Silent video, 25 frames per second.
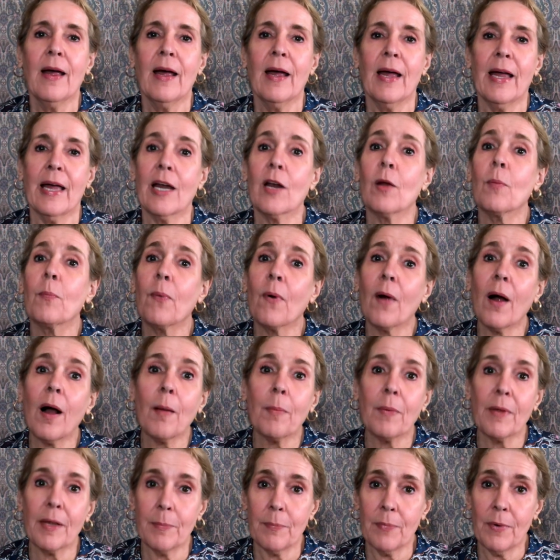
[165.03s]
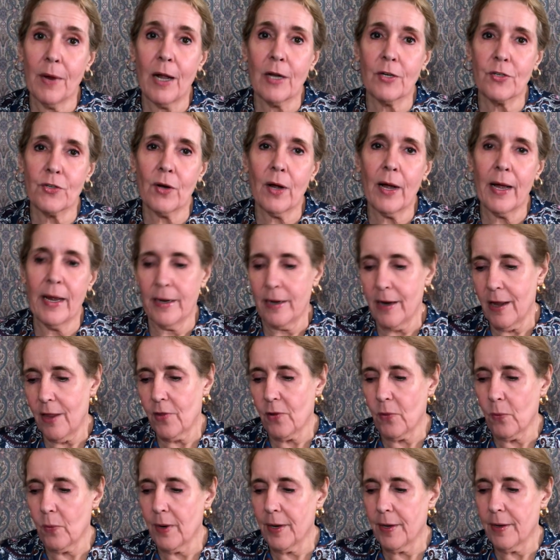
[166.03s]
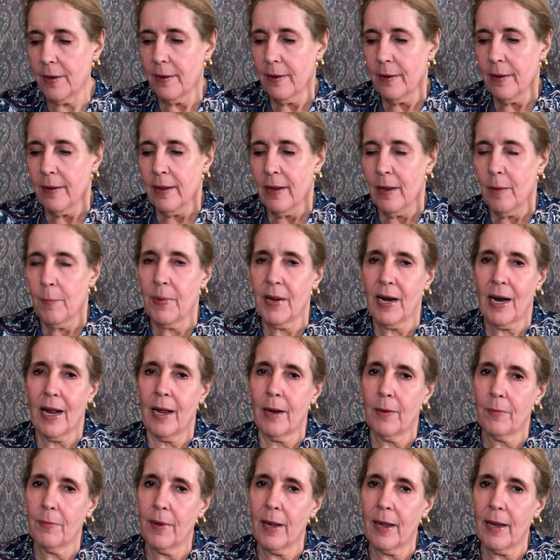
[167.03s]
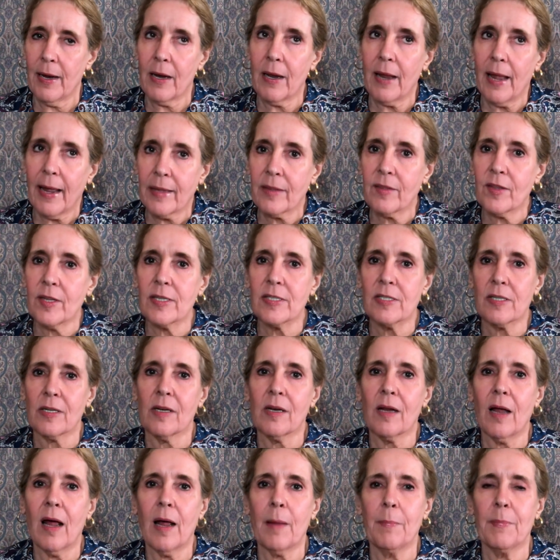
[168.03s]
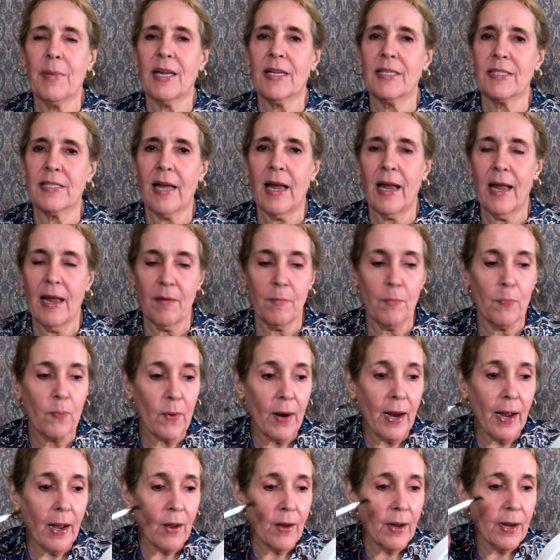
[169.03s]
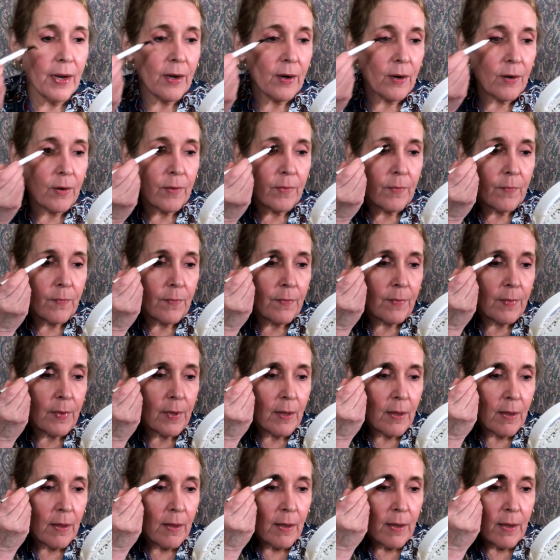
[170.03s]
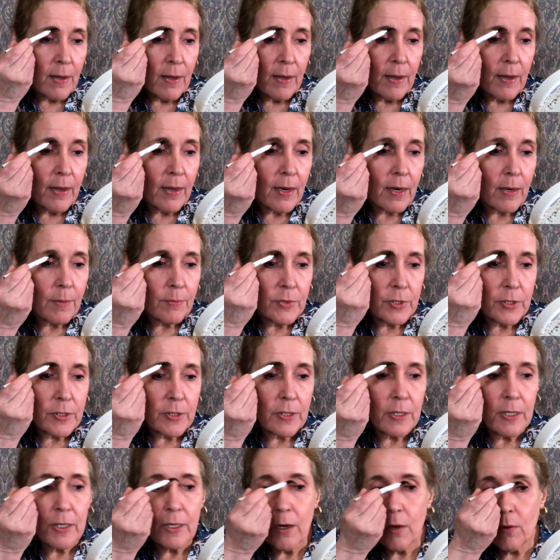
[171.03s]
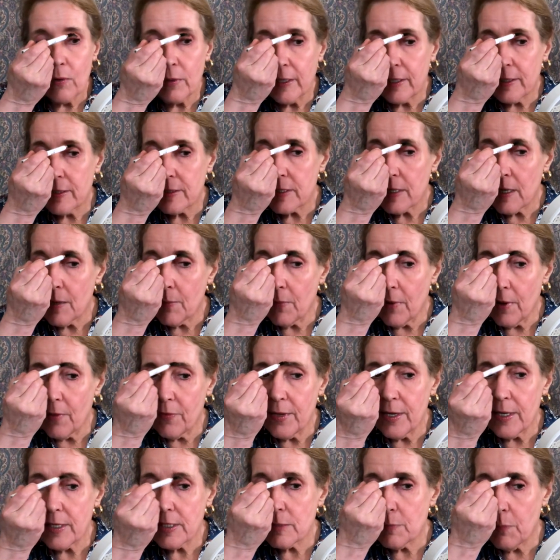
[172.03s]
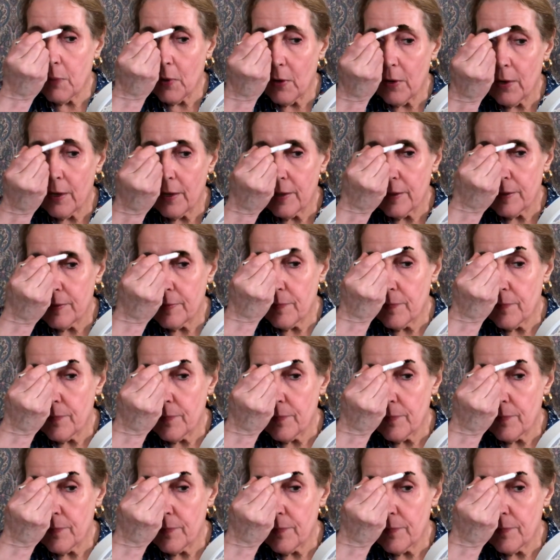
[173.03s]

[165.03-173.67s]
it'll probably I'll try another one but I, I like this a lot because I have brow hair and I'm just gonna go get some on this part